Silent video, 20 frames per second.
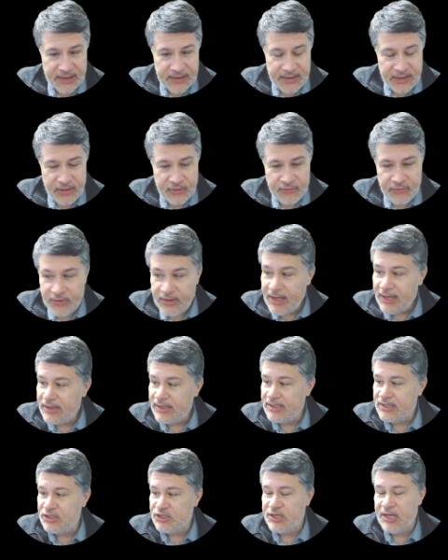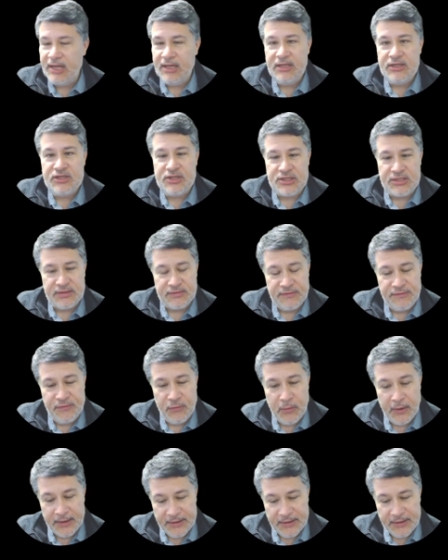If you get these challenges in 4,